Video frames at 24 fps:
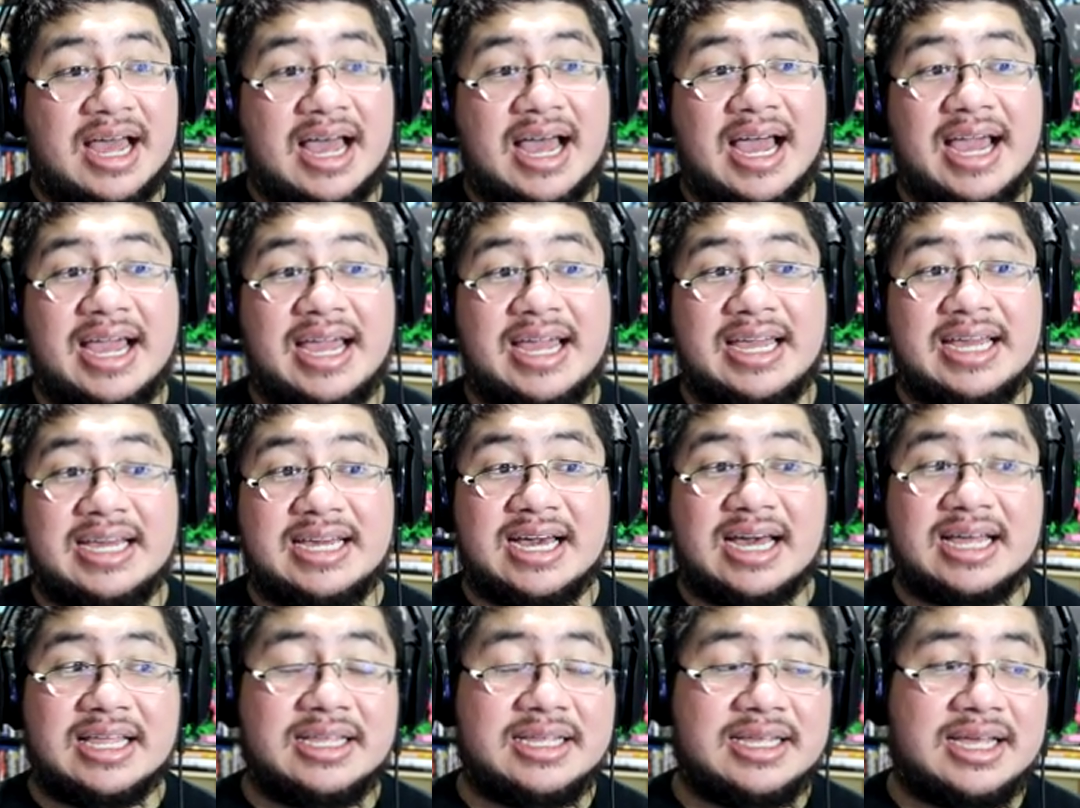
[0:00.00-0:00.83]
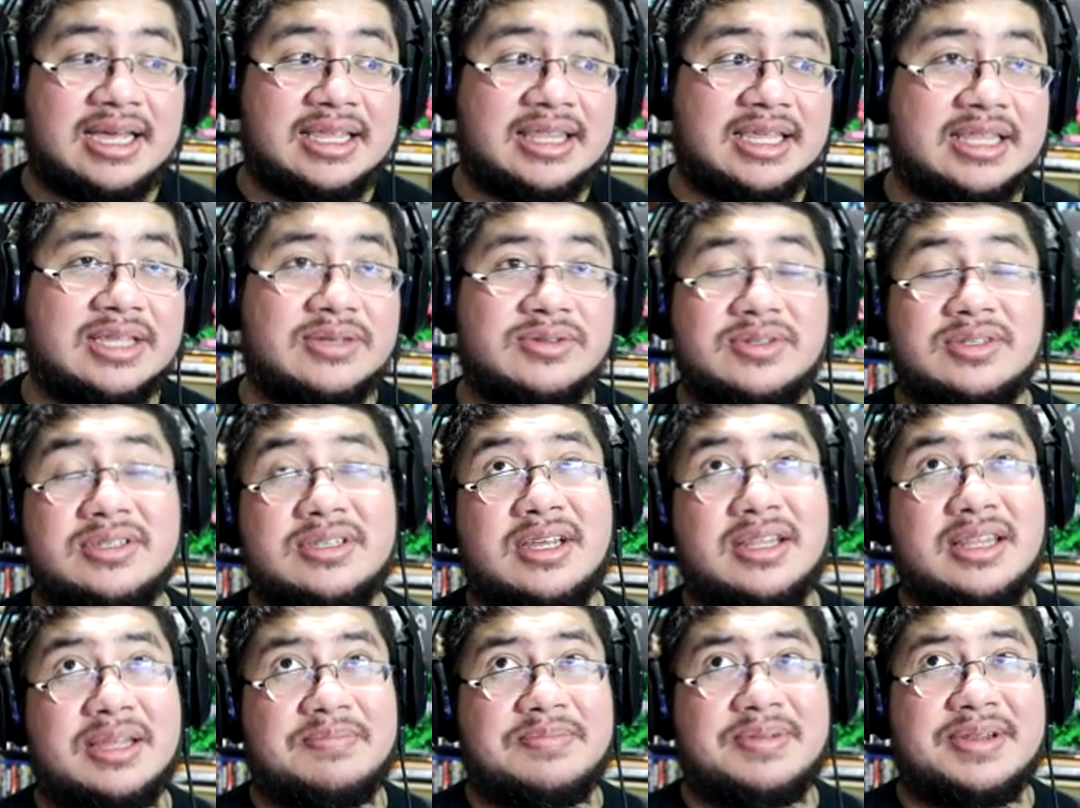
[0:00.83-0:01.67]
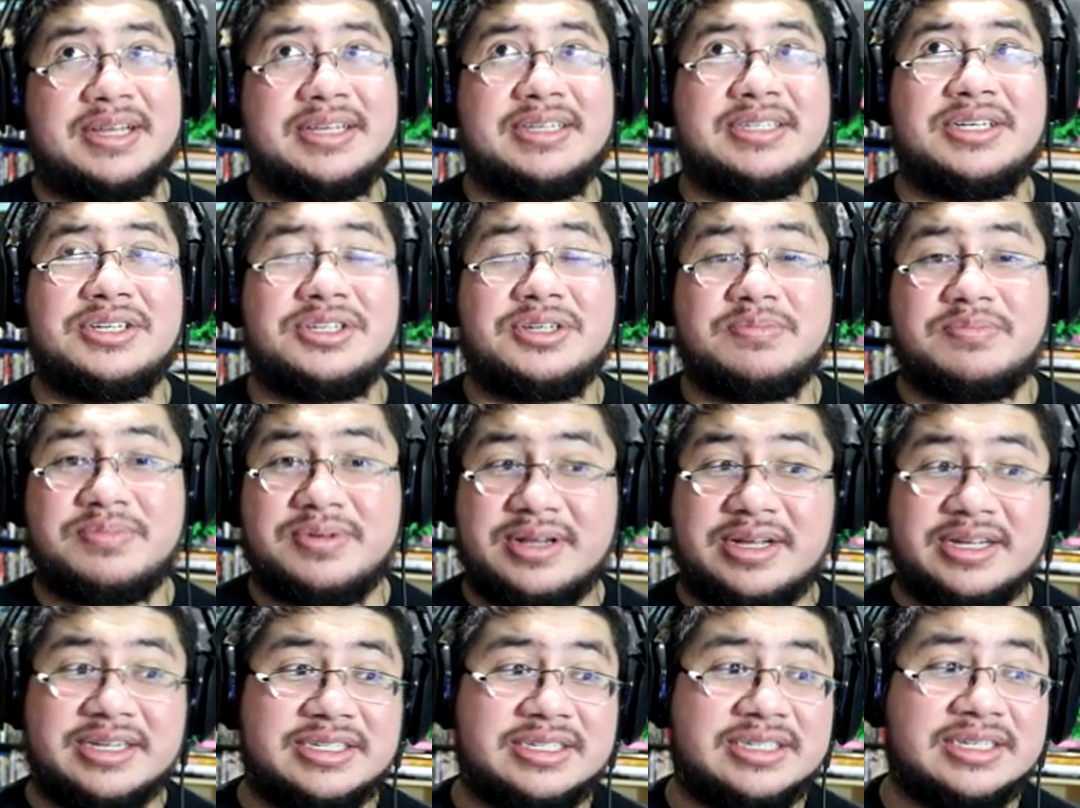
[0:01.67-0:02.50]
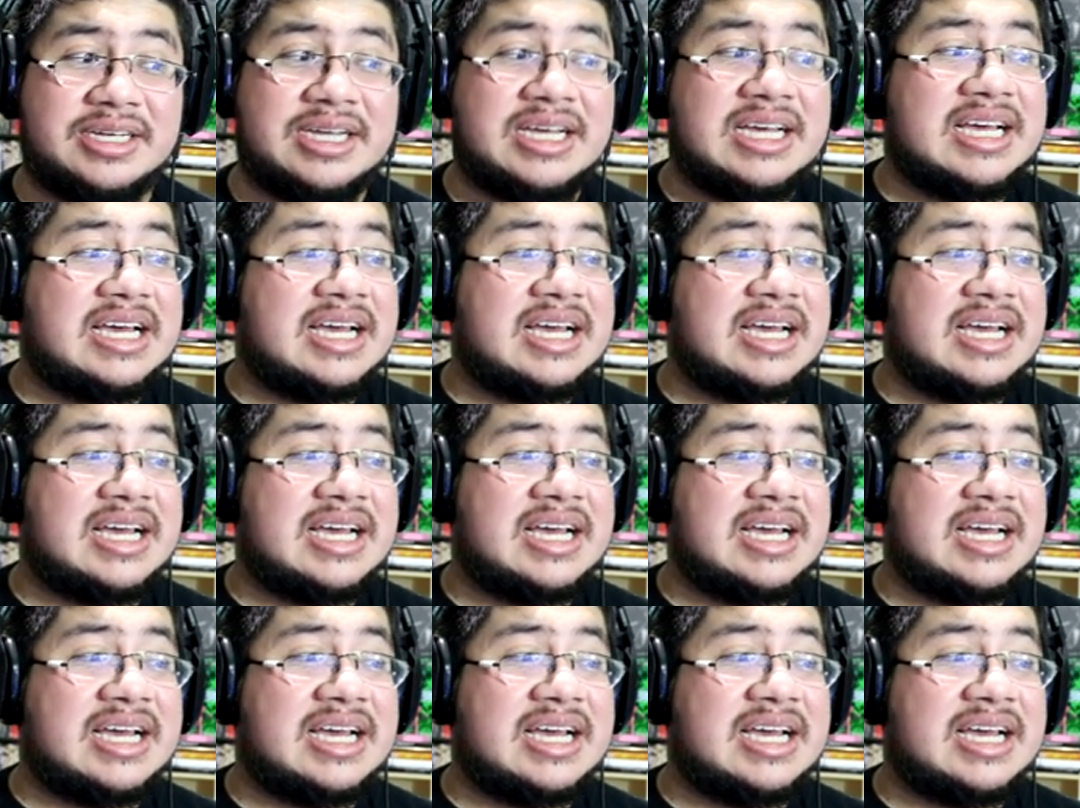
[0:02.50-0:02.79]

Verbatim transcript: It. I got. I think this was on the PlayStation Plus.